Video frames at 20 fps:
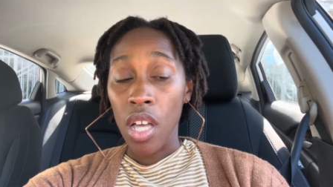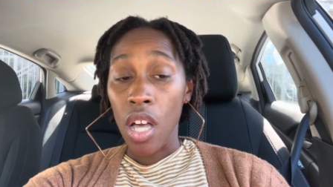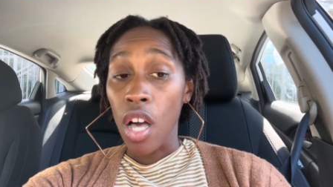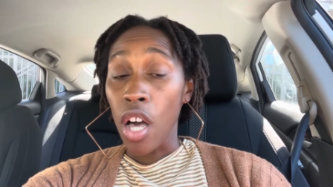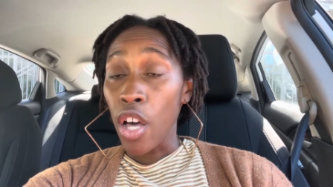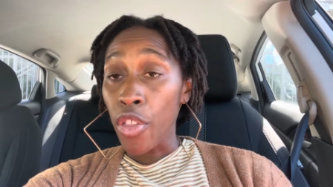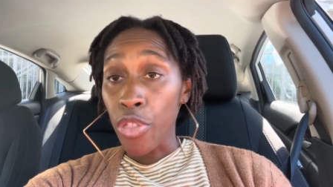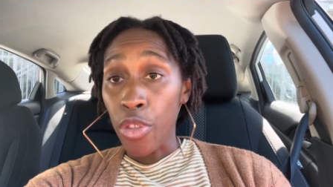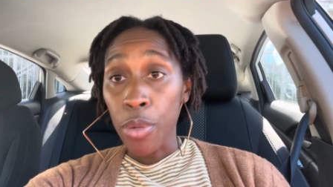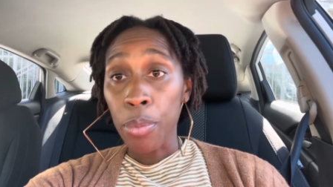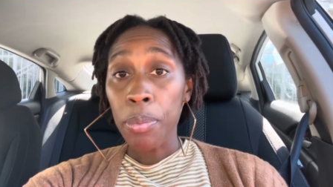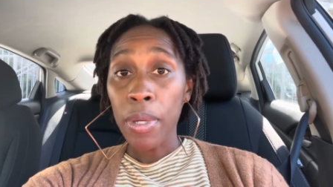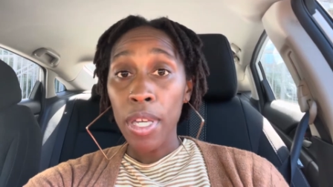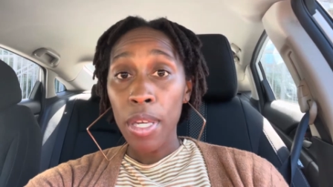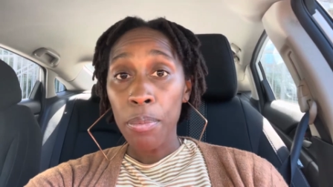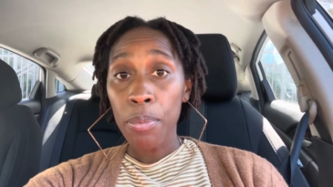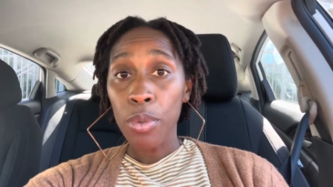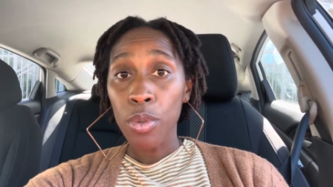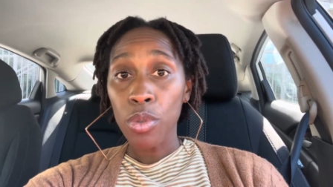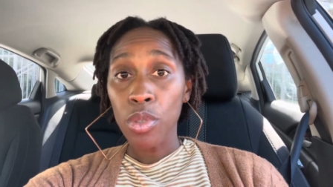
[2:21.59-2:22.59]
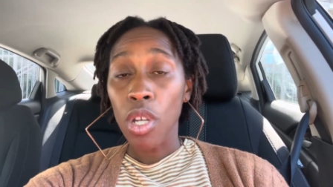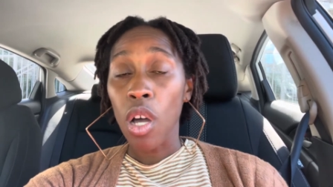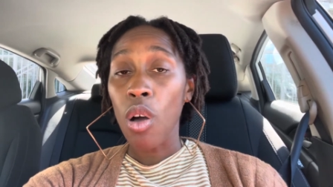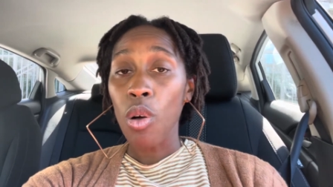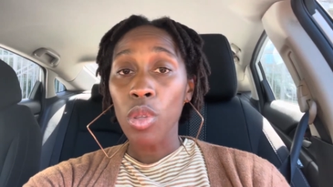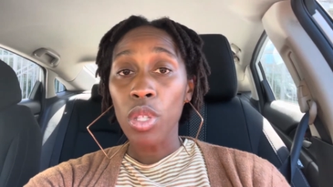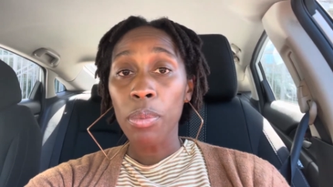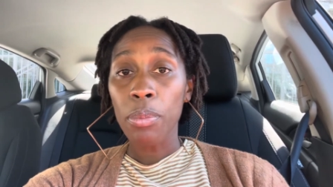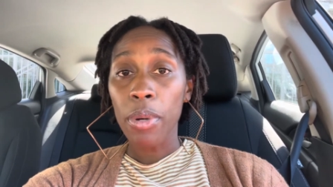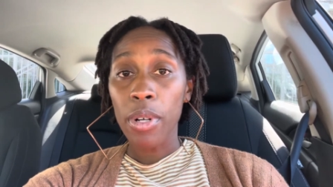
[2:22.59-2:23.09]
other people the
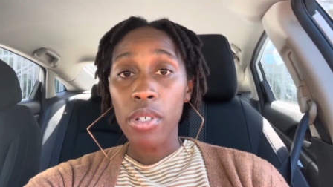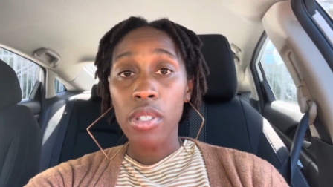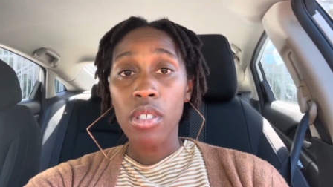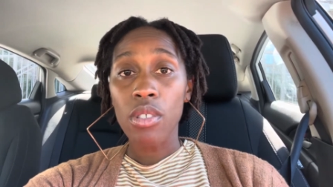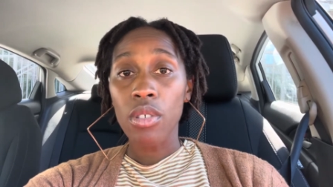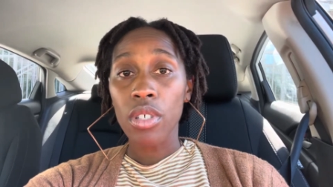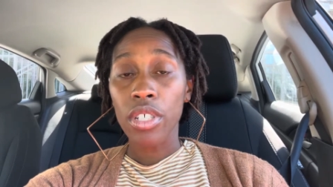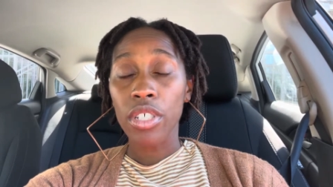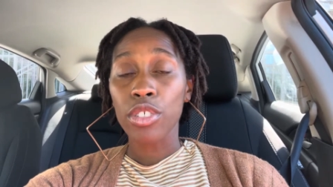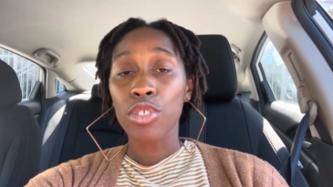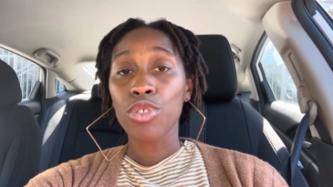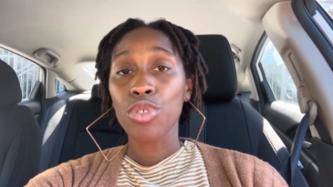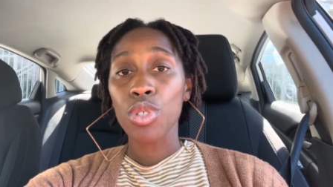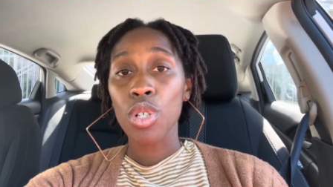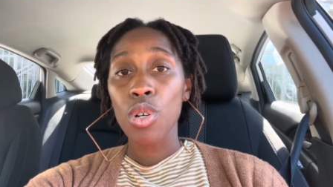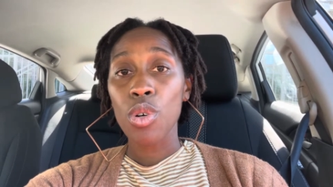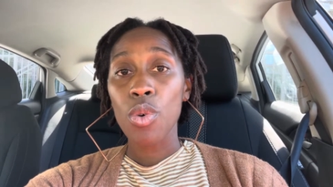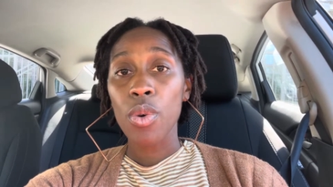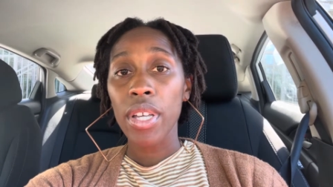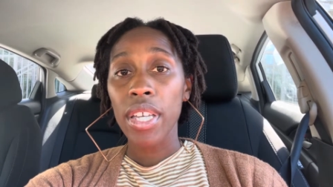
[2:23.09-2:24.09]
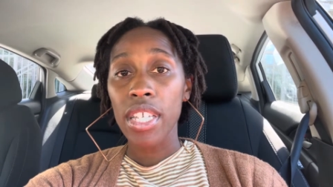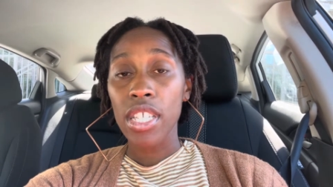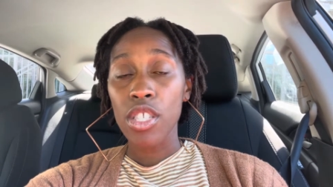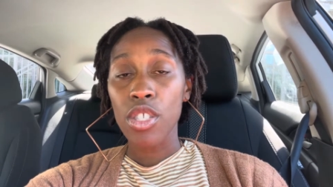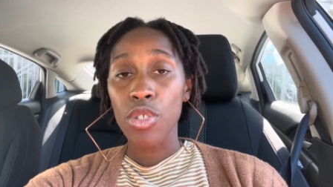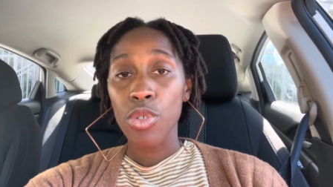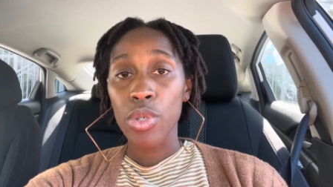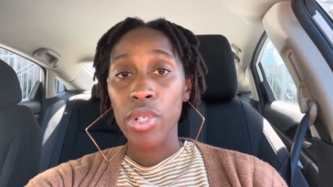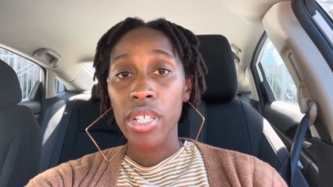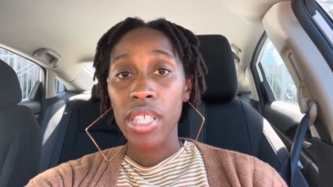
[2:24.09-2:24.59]
only person you can control is
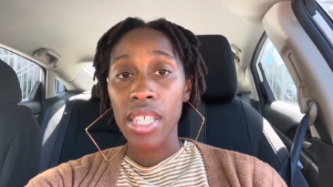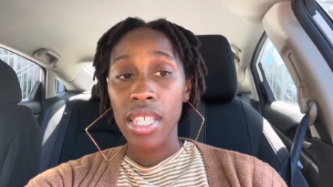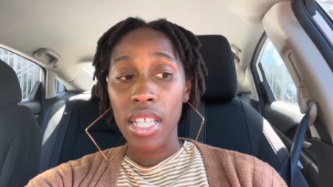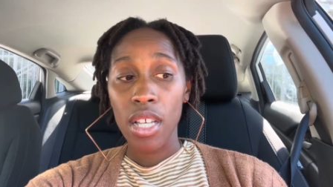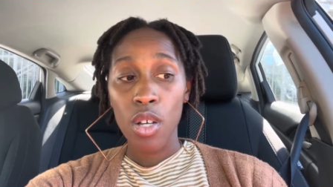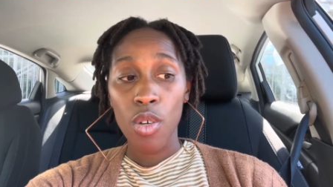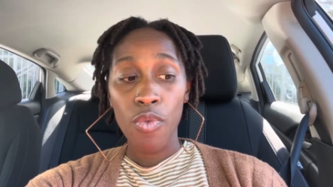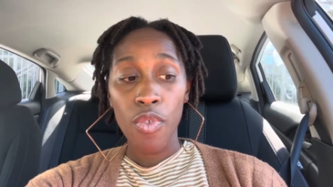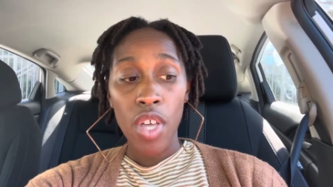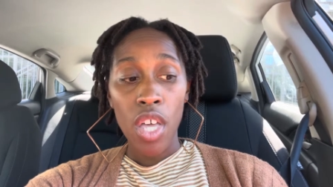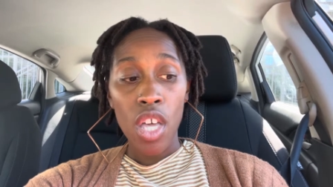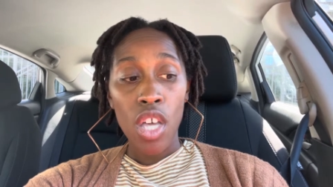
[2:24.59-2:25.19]
yourself